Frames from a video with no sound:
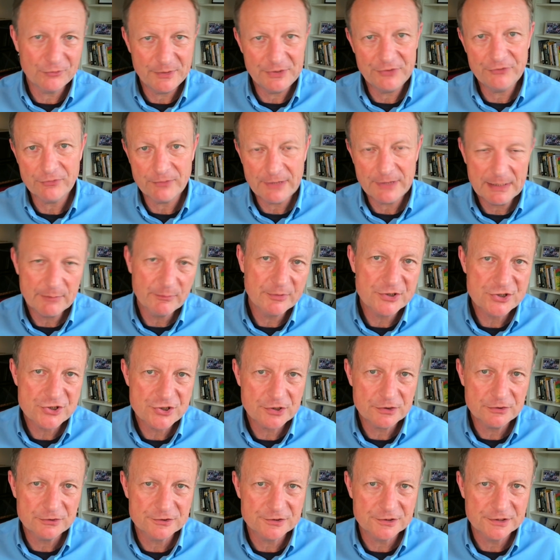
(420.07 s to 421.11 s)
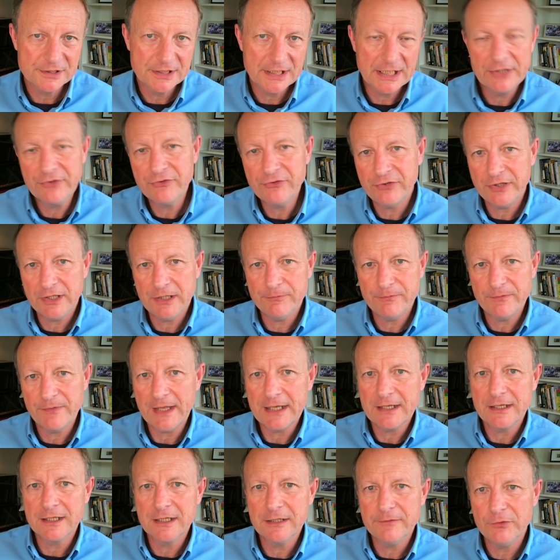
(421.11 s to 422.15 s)
interact with children and see if they
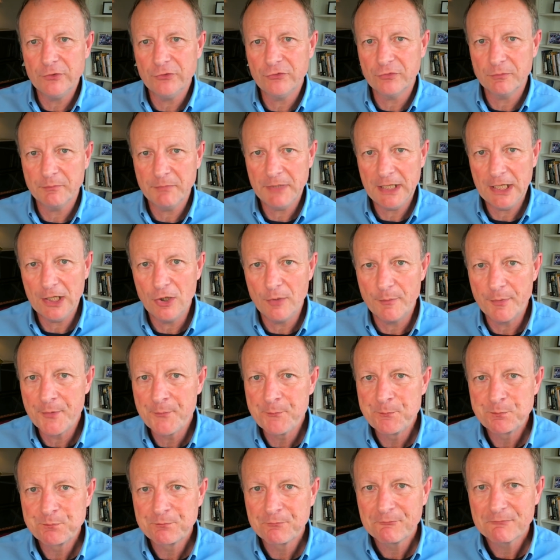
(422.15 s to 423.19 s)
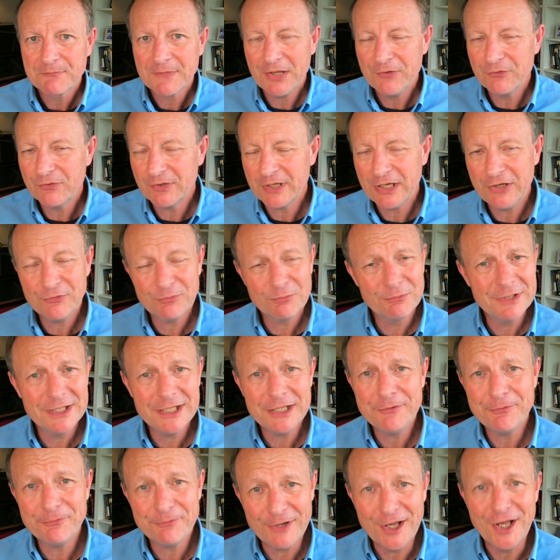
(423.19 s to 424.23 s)
can give you some help. It's really
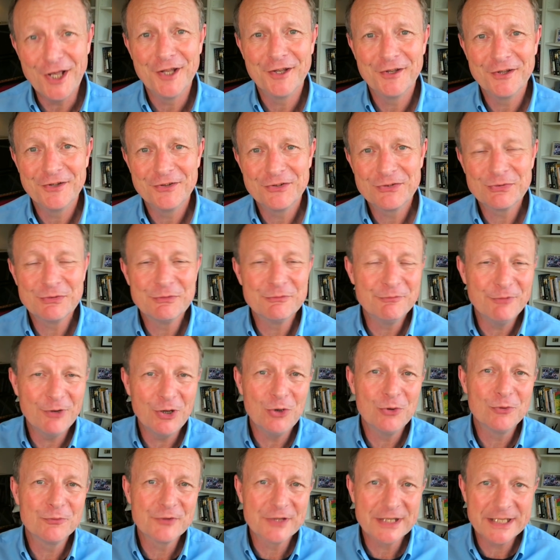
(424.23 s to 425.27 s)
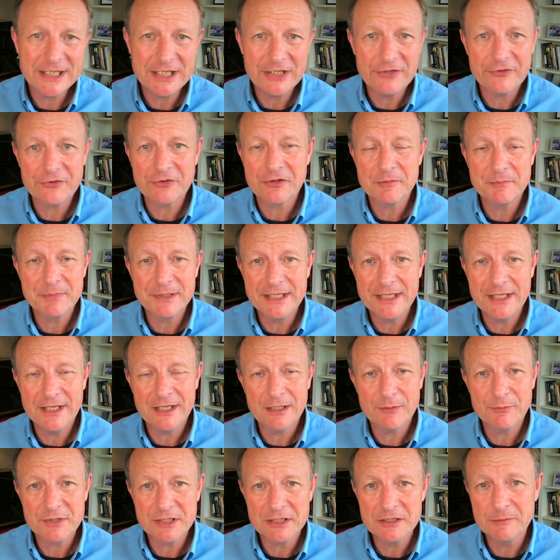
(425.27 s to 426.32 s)
fun to involve the kids at the
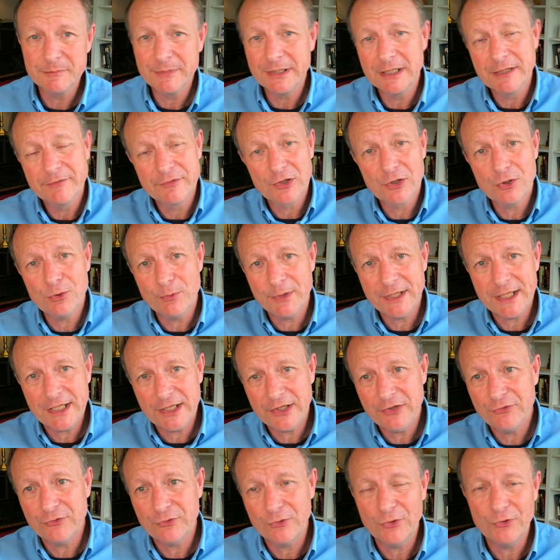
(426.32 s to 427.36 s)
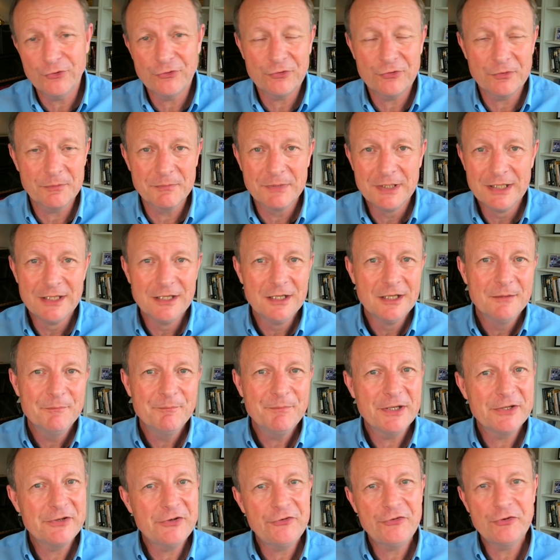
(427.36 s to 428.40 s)
beginning with a little bit of a quiz or some
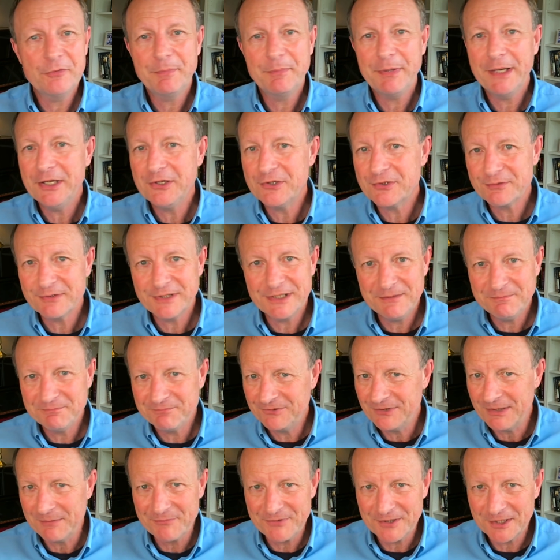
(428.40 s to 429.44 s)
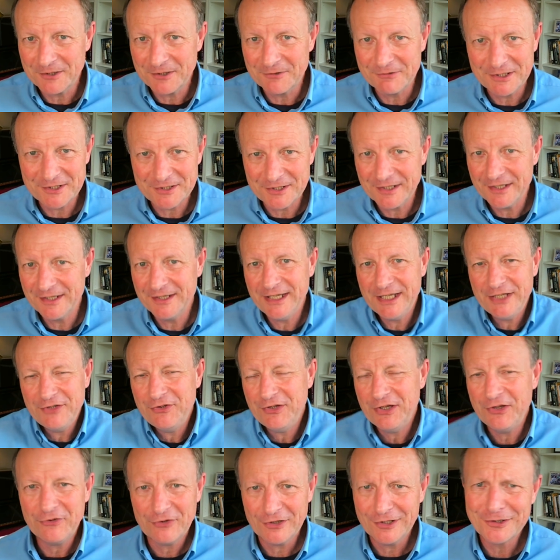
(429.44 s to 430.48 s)
participatory something or other.
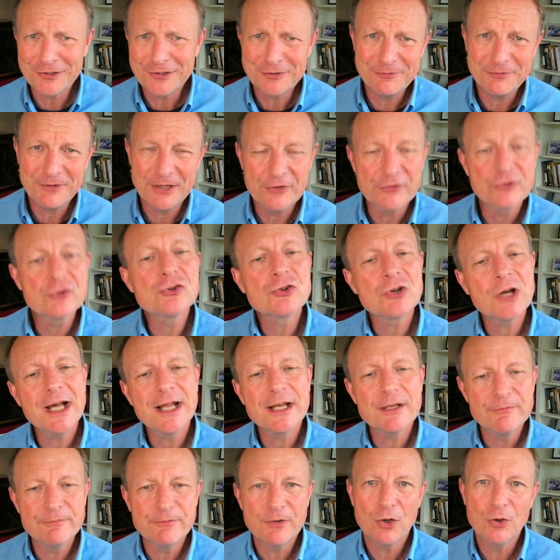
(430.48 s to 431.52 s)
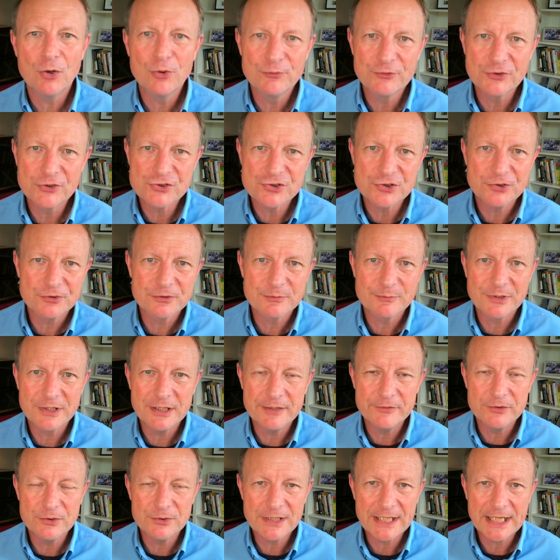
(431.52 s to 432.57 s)
It's a lot of fun. So try and involve the children
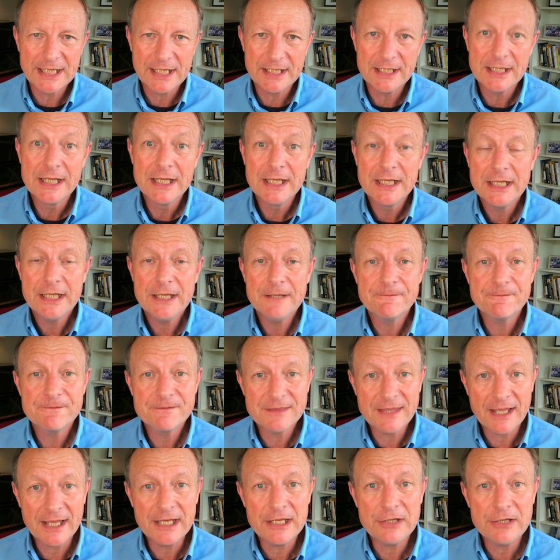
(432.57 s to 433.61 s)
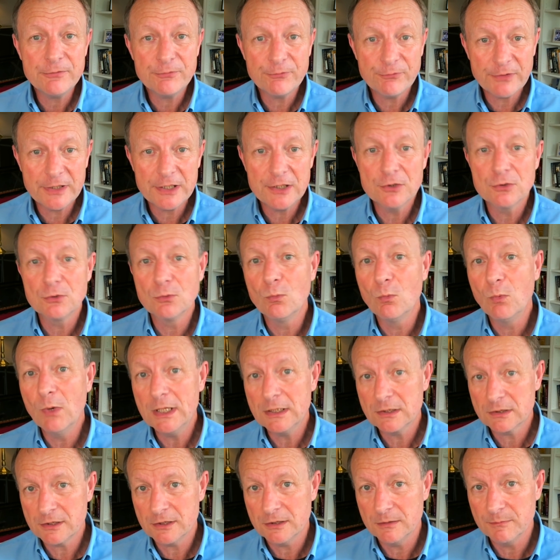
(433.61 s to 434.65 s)
wherever you can. If they feel
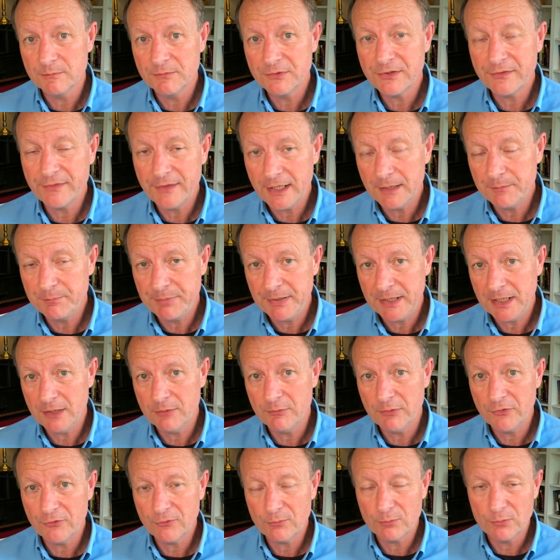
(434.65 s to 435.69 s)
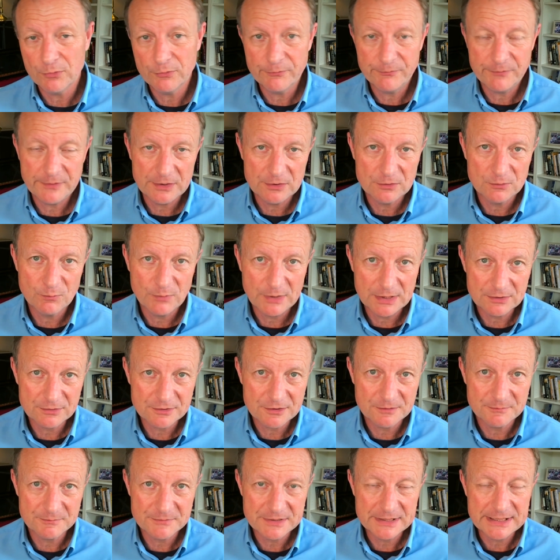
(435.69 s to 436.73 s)
welcomed, their parents will feel
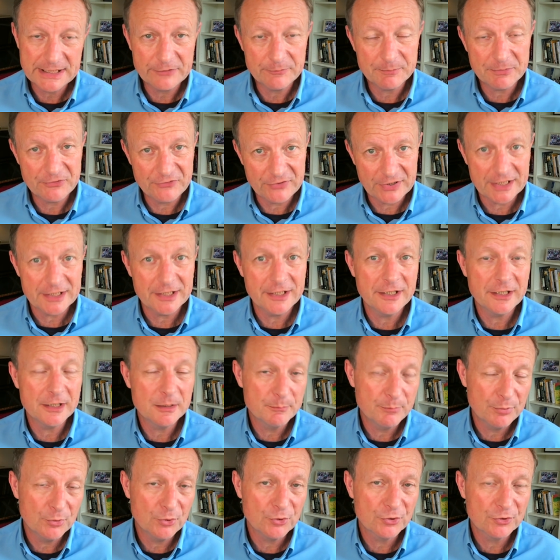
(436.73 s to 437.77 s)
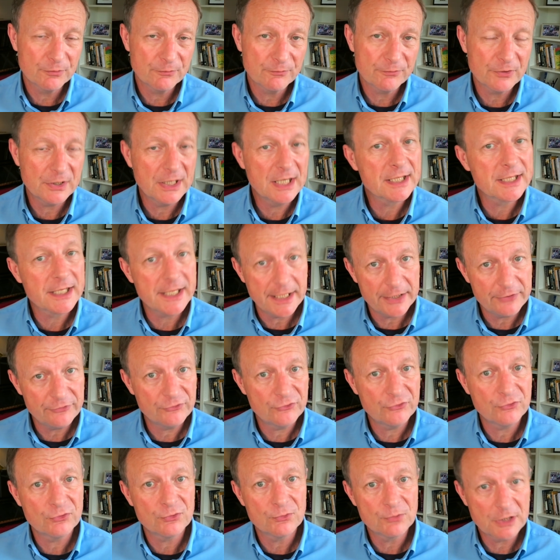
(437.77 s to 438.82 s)
welcomed. And that's particularly important for our
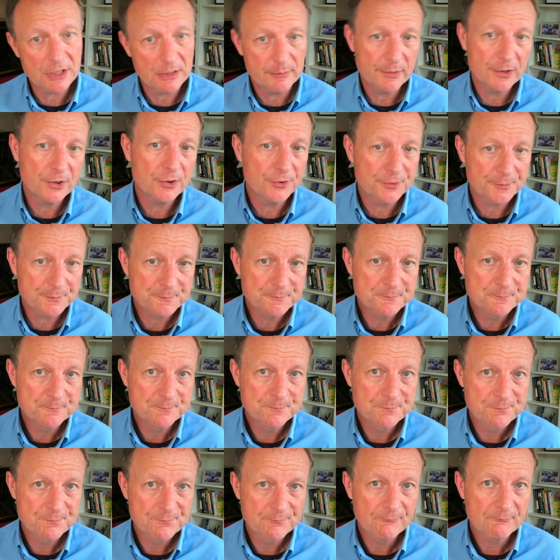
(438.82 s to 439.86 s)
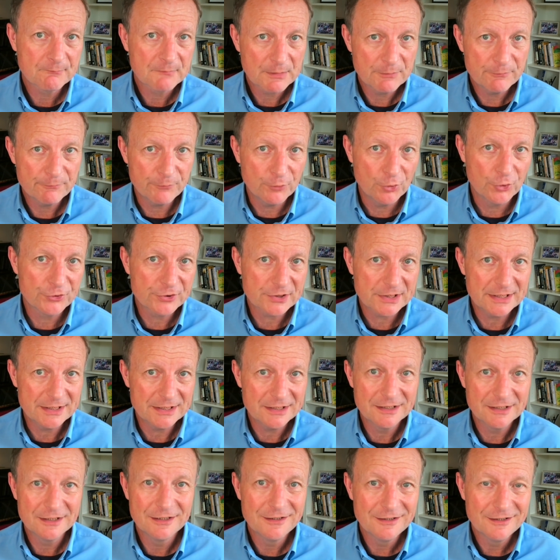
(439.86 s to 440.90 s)
guests who come along. Fourthly,
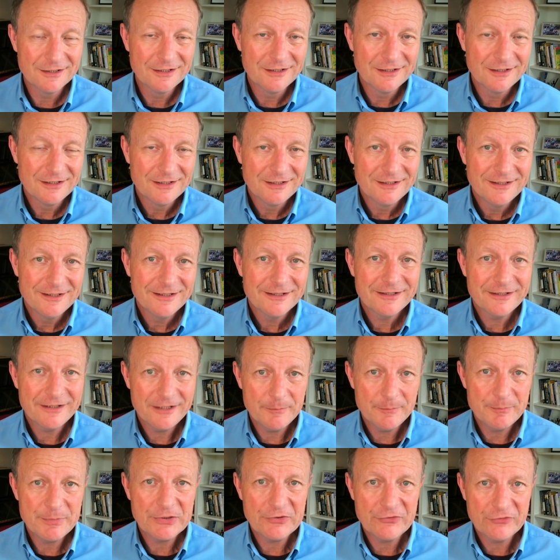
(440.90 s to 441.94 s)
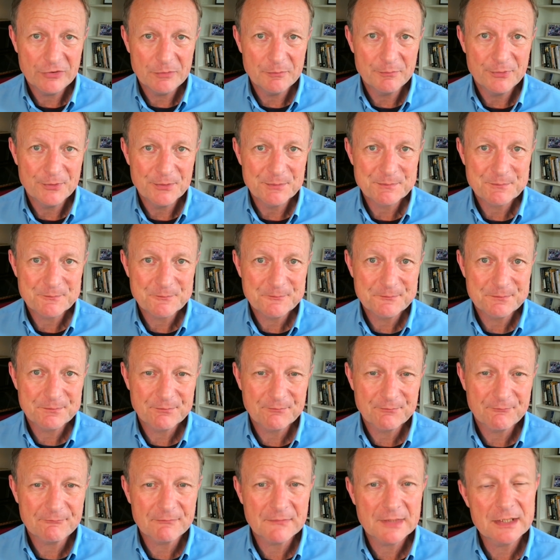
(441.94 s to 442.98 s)
keep it simple.
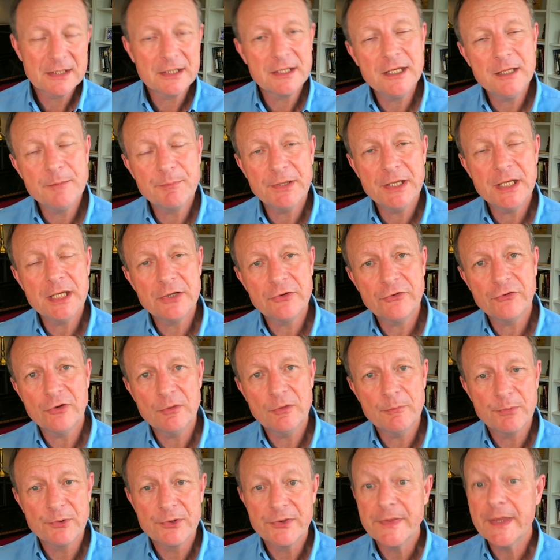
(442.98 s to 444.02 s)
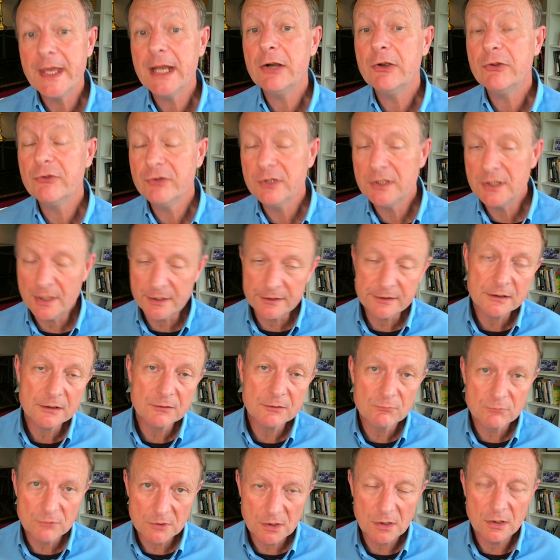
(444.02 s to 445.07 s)
Keep it simple. There is
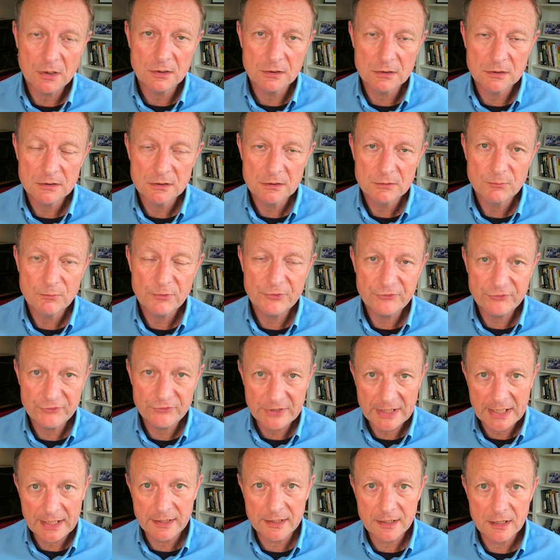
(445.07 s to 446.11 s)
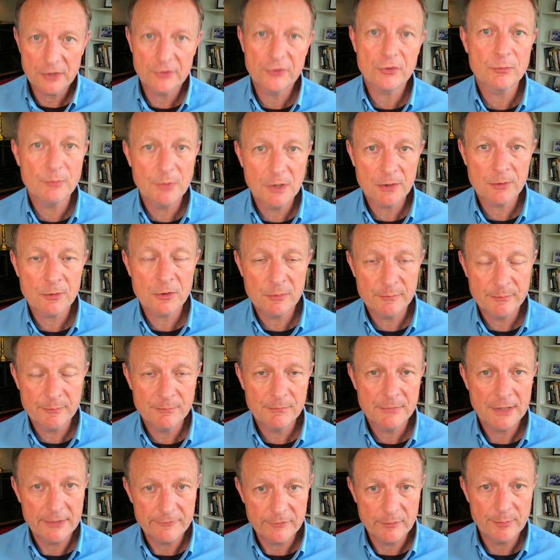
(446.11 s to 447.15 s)
nothing wrong with standing up to welcome
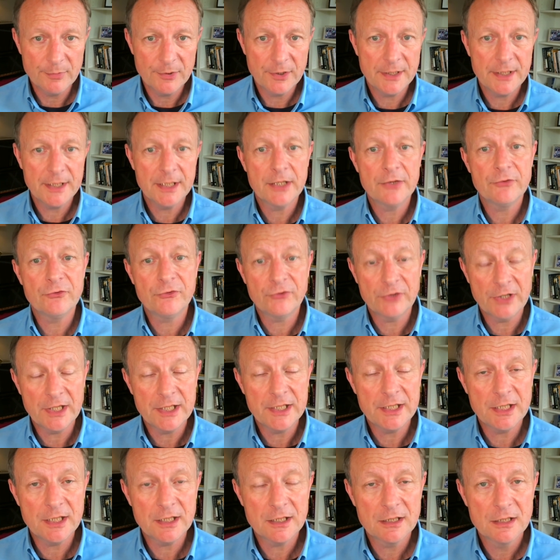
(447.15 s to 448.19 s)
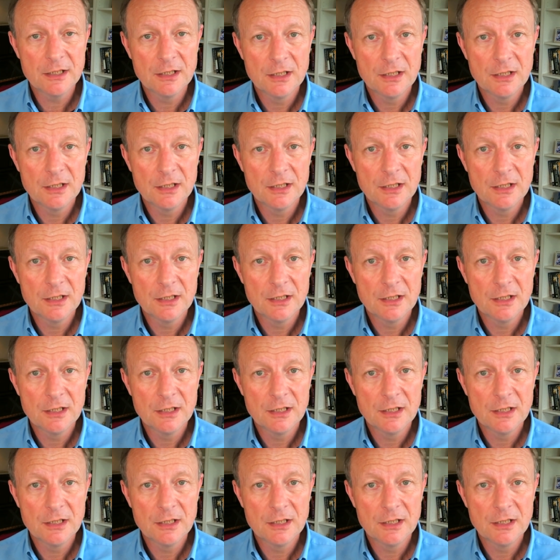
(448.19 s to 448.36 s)
everybody and saying,